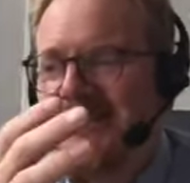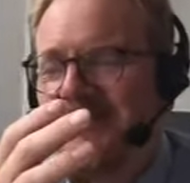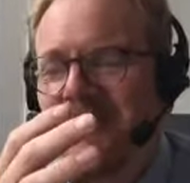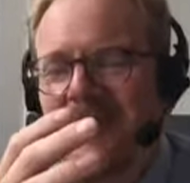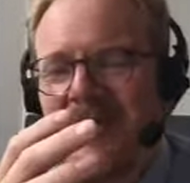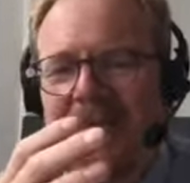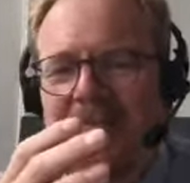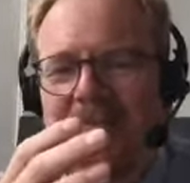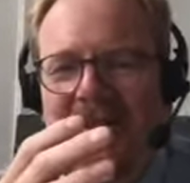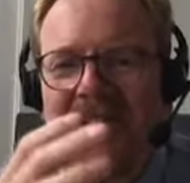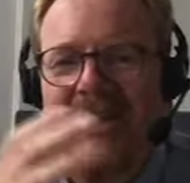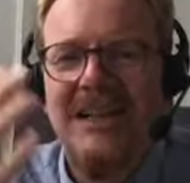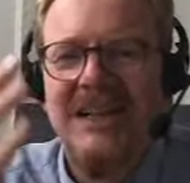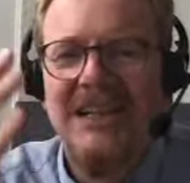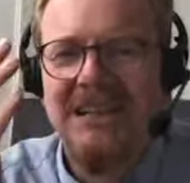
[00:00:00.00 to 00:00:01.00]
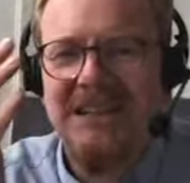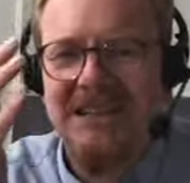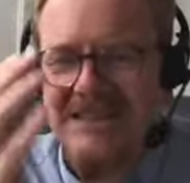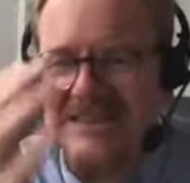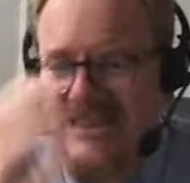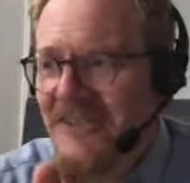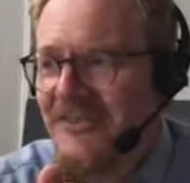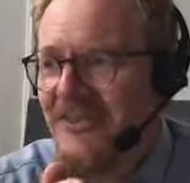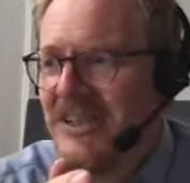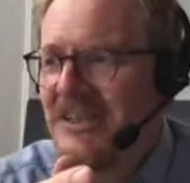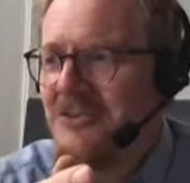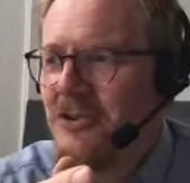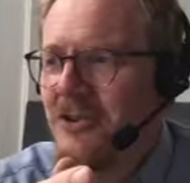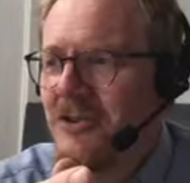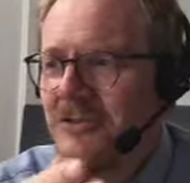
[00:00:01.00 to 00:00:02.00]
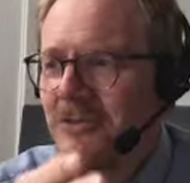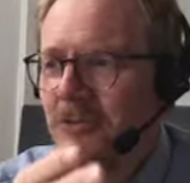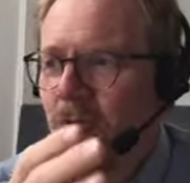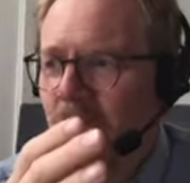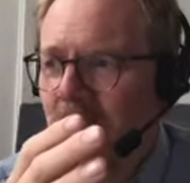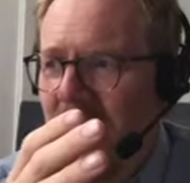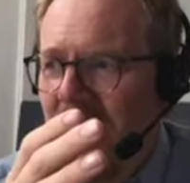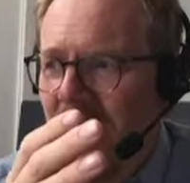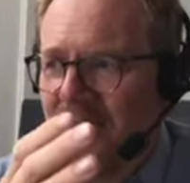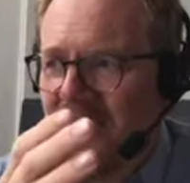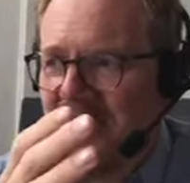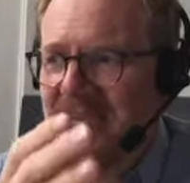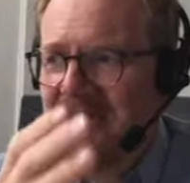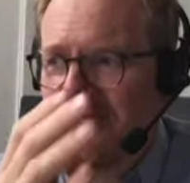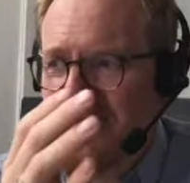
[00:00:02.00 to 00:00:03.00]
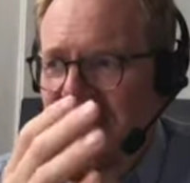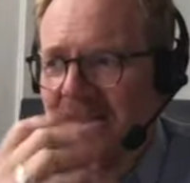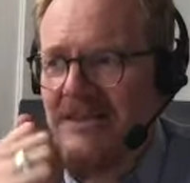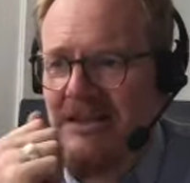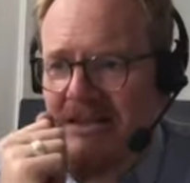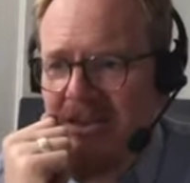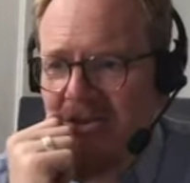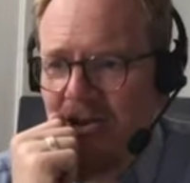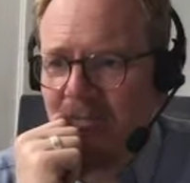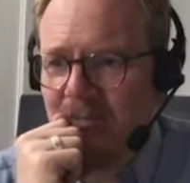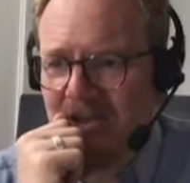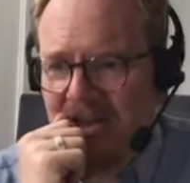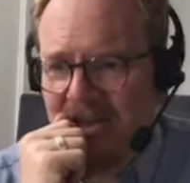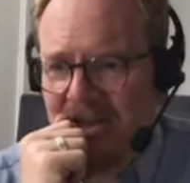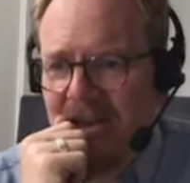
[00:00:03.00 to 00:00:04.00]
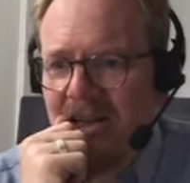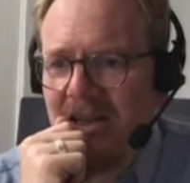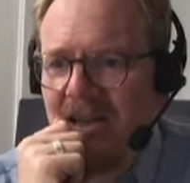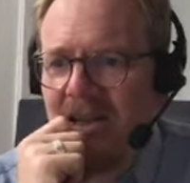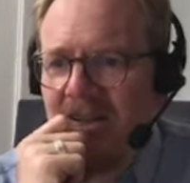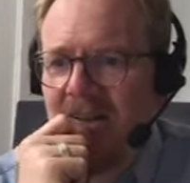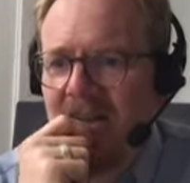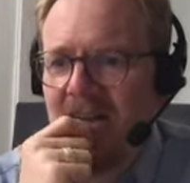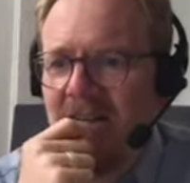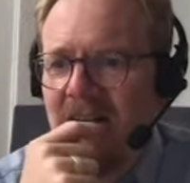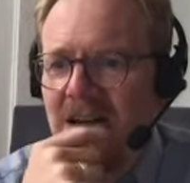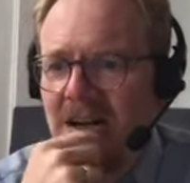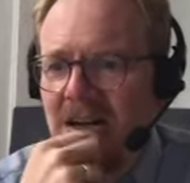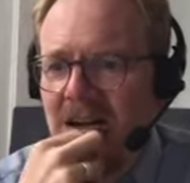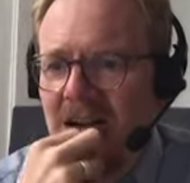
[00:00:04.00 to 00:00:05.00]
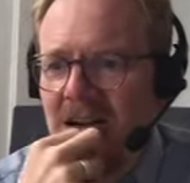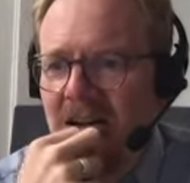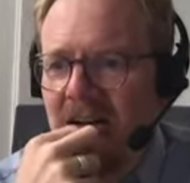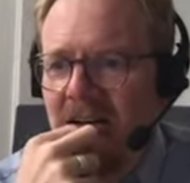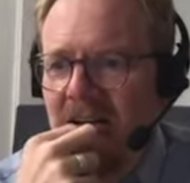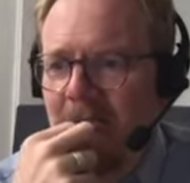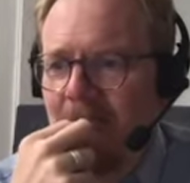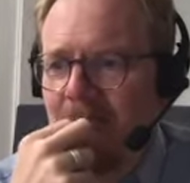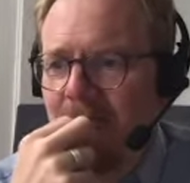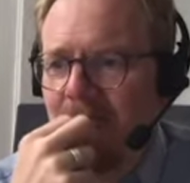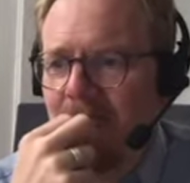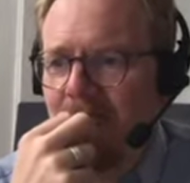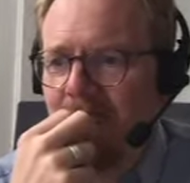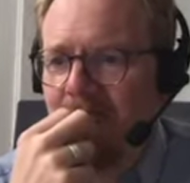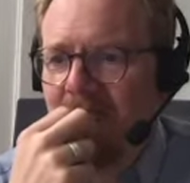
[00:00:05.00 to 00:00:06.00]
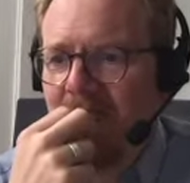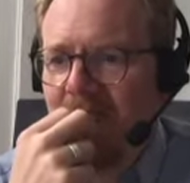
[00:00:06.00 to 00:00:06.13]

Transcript: be, but it's definitely not how this result can interpret it. From